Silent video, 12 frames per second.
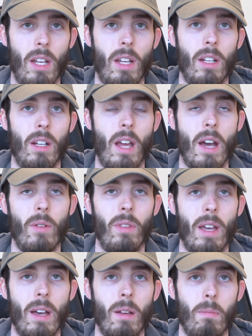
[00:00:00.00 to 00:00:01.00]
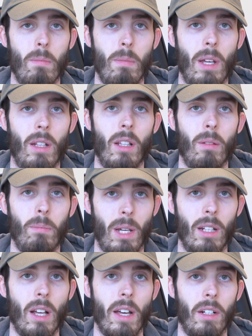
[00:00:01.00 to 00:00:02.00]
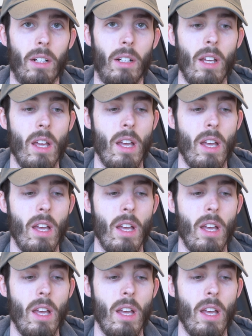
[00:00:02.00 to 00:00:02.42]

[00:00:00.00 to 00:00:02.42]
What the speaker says: and how that bed liner